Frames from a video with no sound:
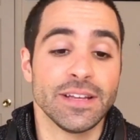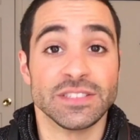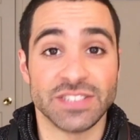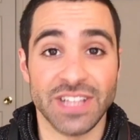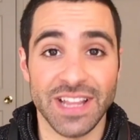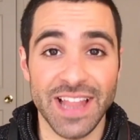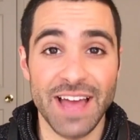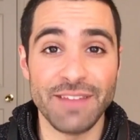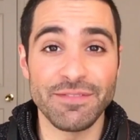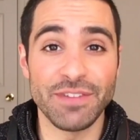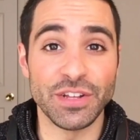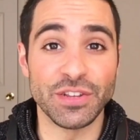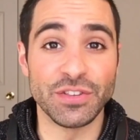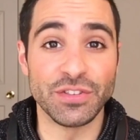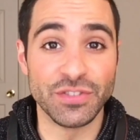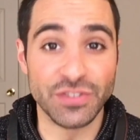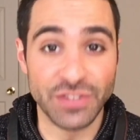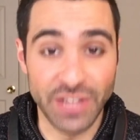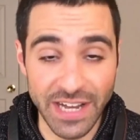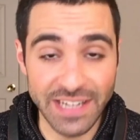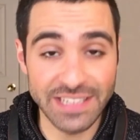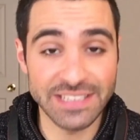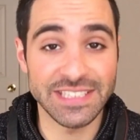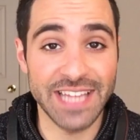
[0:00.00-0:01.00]
Saliva
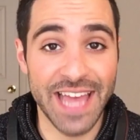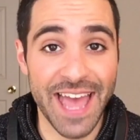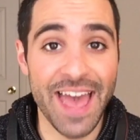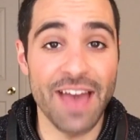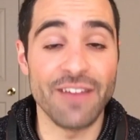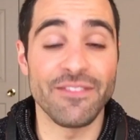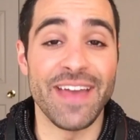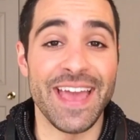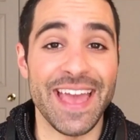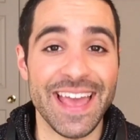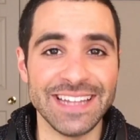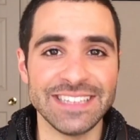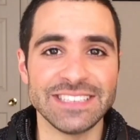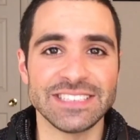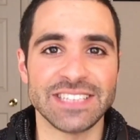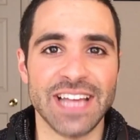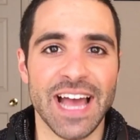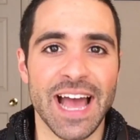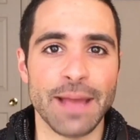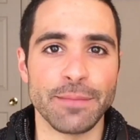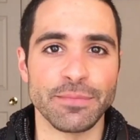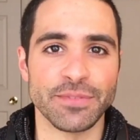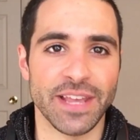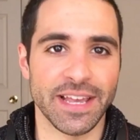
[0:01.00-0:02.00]
does have
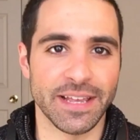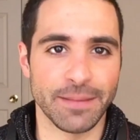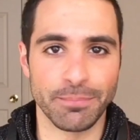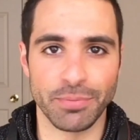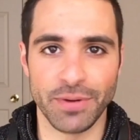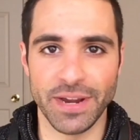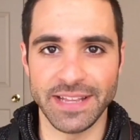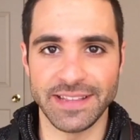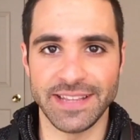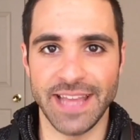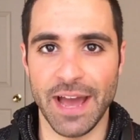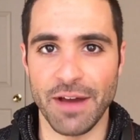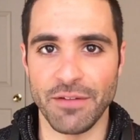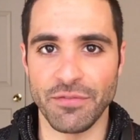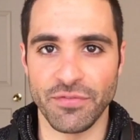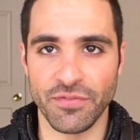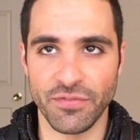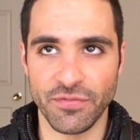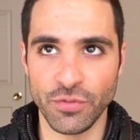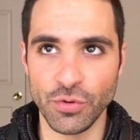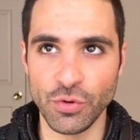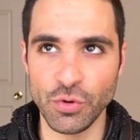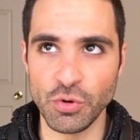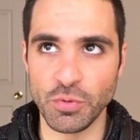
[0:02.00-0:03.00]
enzymes that break down
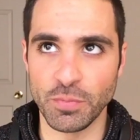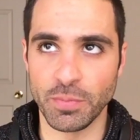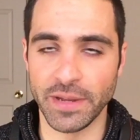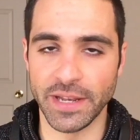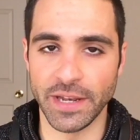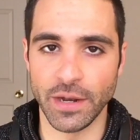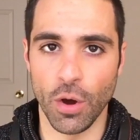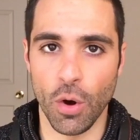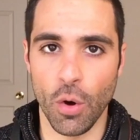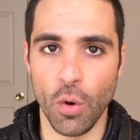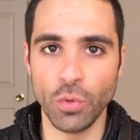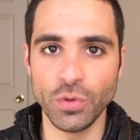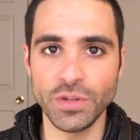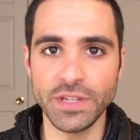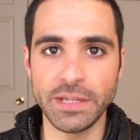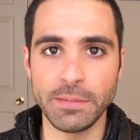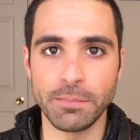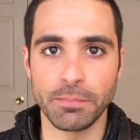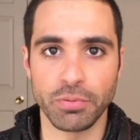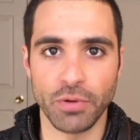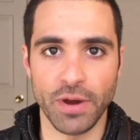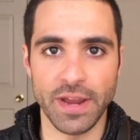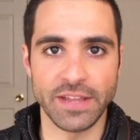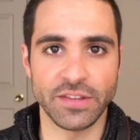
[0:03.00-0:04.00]
food, but it only
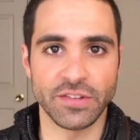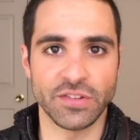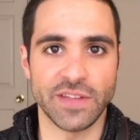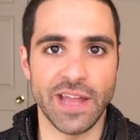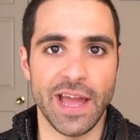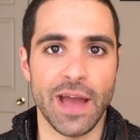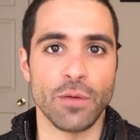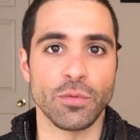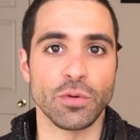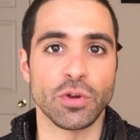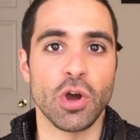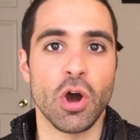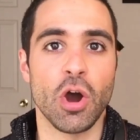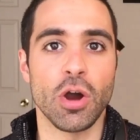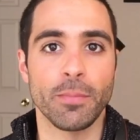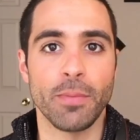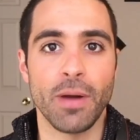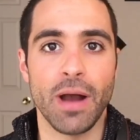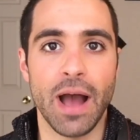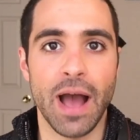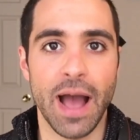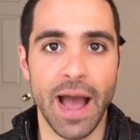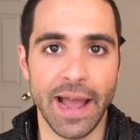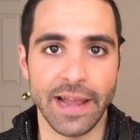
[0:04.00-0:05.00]
breaks down
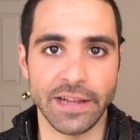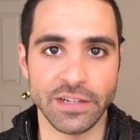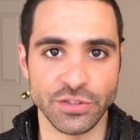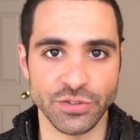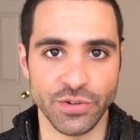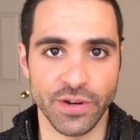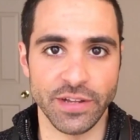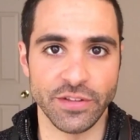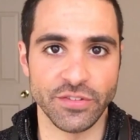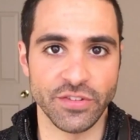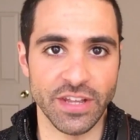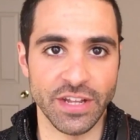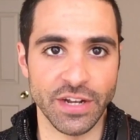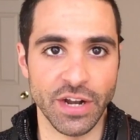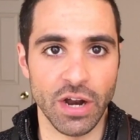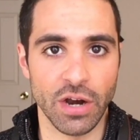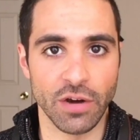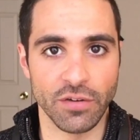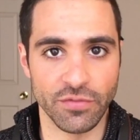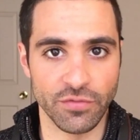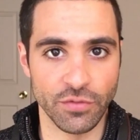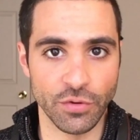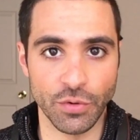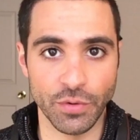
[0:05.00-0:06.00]
carbohydrates in
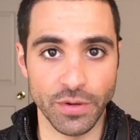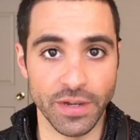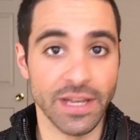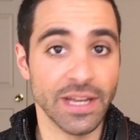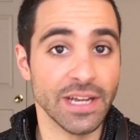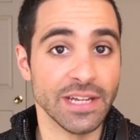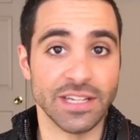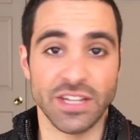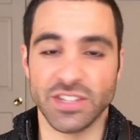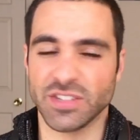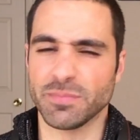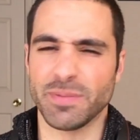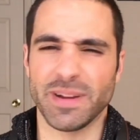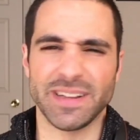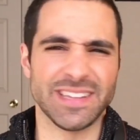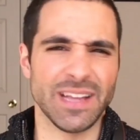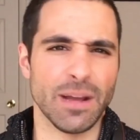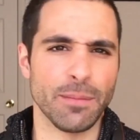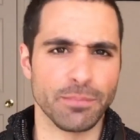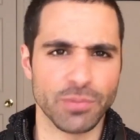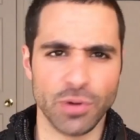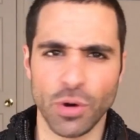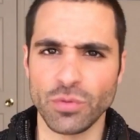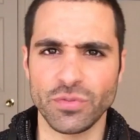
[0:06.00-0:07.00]
our food. It doesn't break
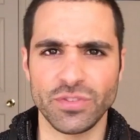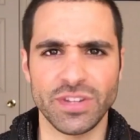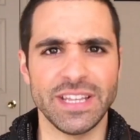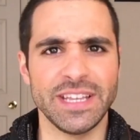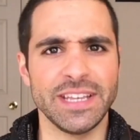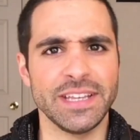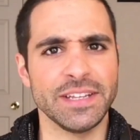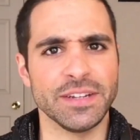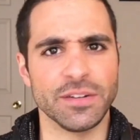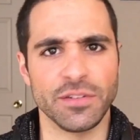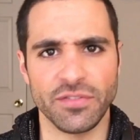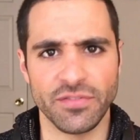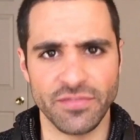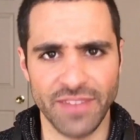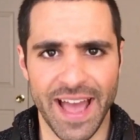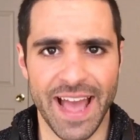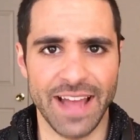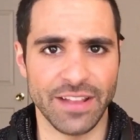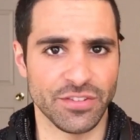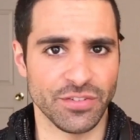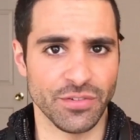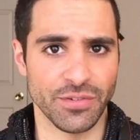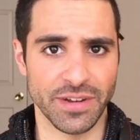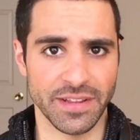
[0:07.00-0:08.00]
down protein or
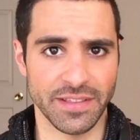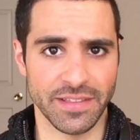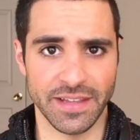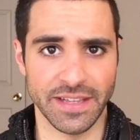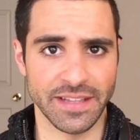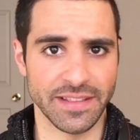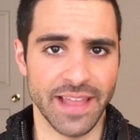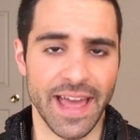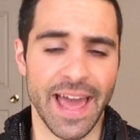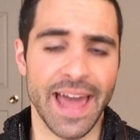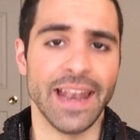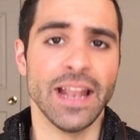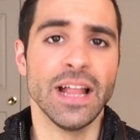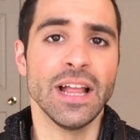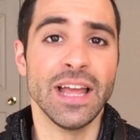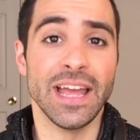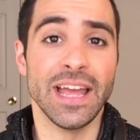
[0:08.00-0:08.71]
fats or anything like that.